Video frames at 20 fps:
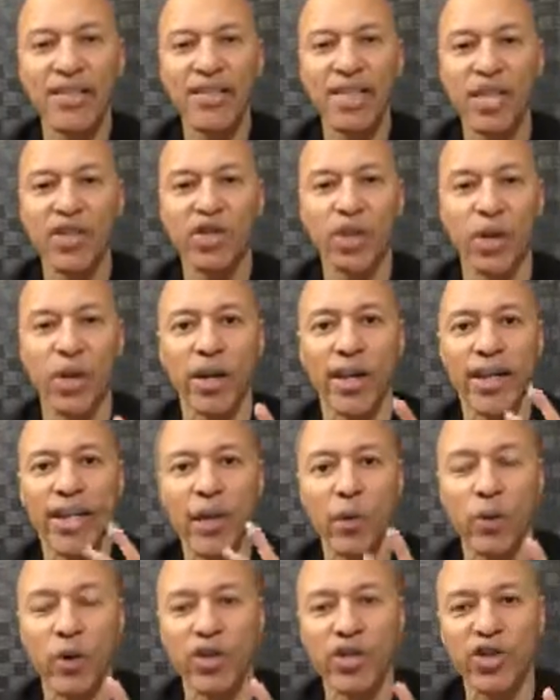that
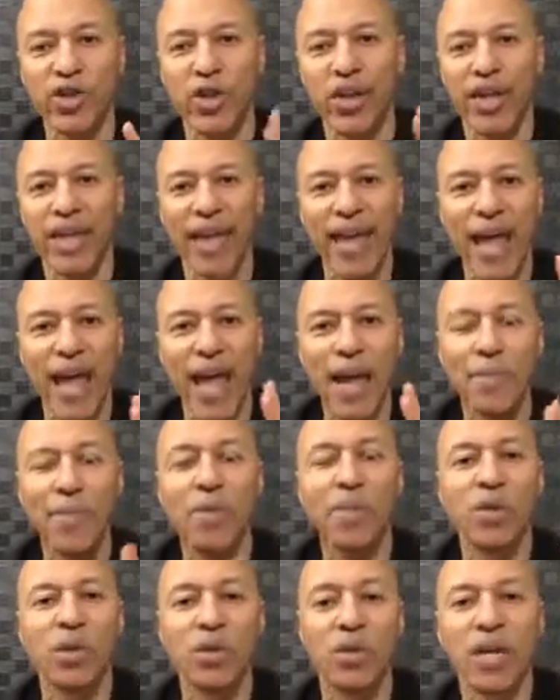what you're
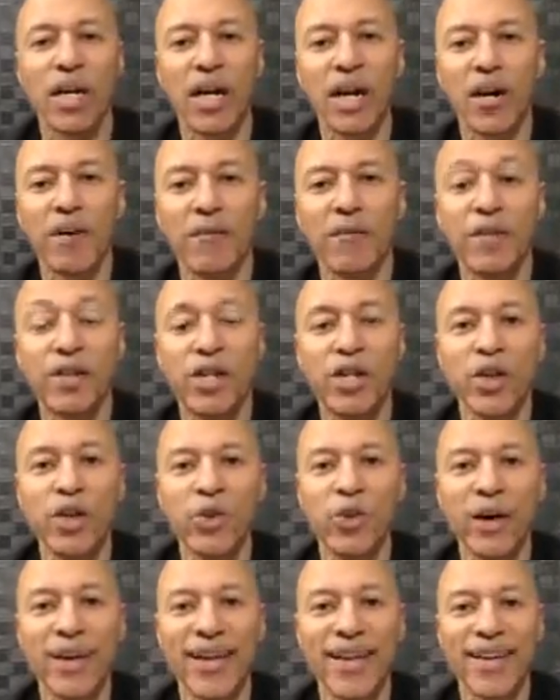capable of
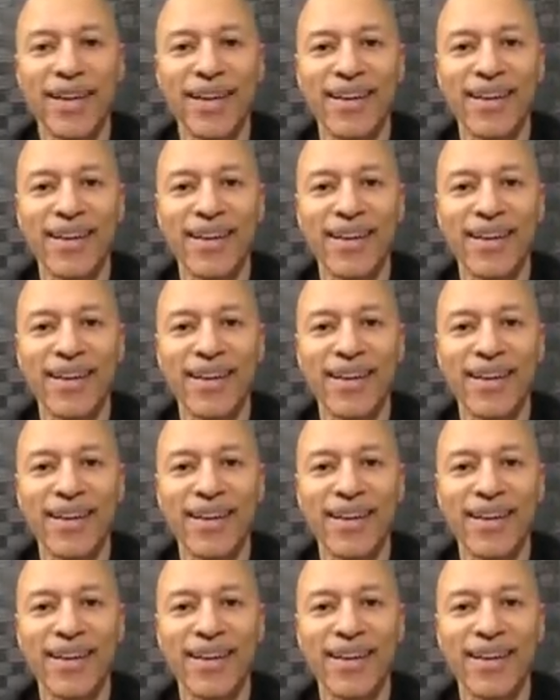doing.